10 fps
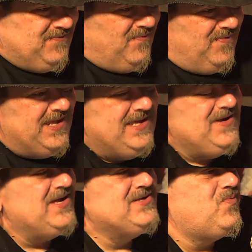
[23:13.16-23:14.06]

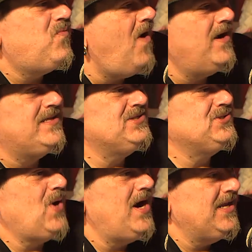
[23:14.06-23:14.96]
is running to
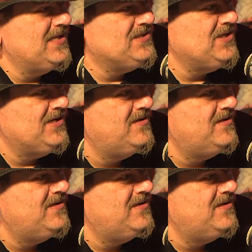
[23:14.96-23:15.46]
try to get to